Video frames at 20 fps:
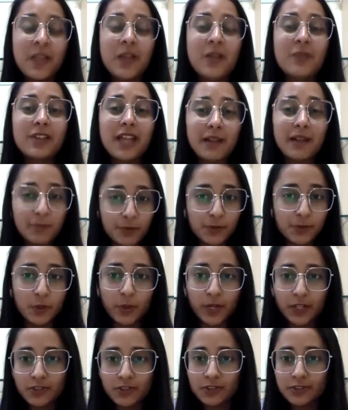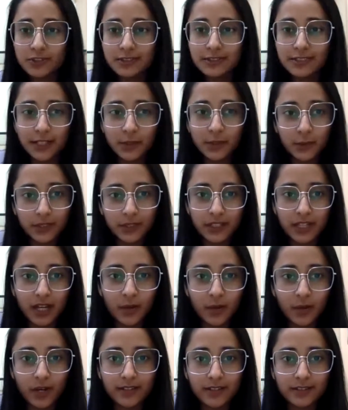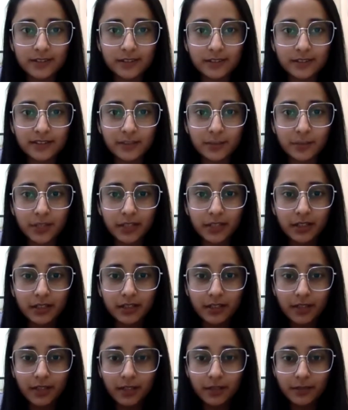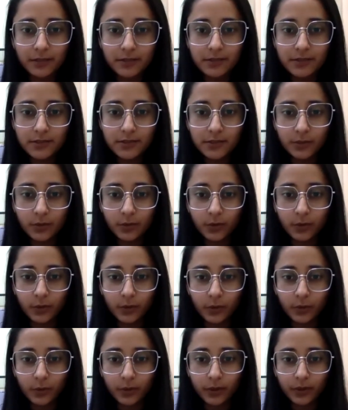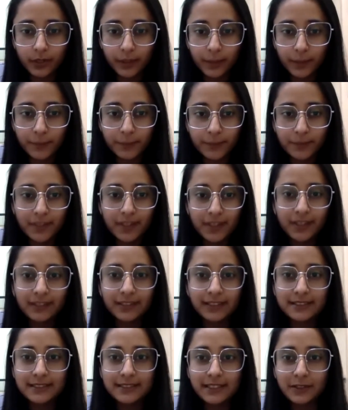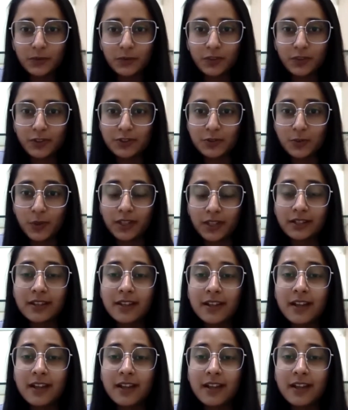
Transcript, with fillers: We have a few questions that we now answer in the remaining time. So yeah, let's take the first one.